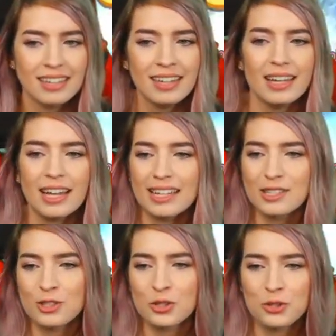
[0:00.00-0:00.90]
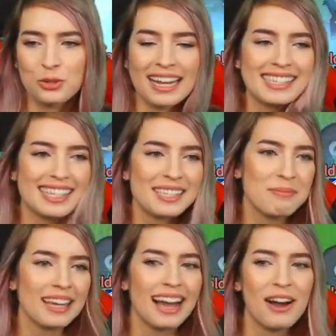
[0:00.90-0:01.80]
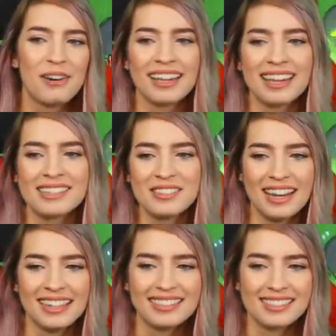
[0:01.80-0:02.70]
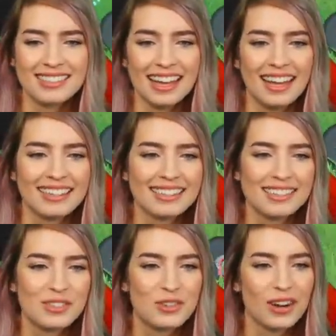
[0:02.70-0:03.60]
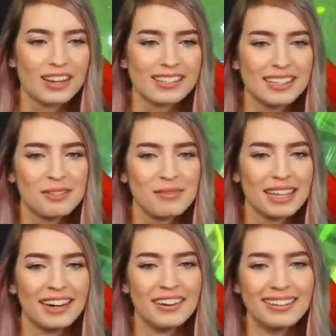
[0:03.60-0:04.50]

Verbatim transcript: It stresses me out. You guys don't understand. It's stressing me out.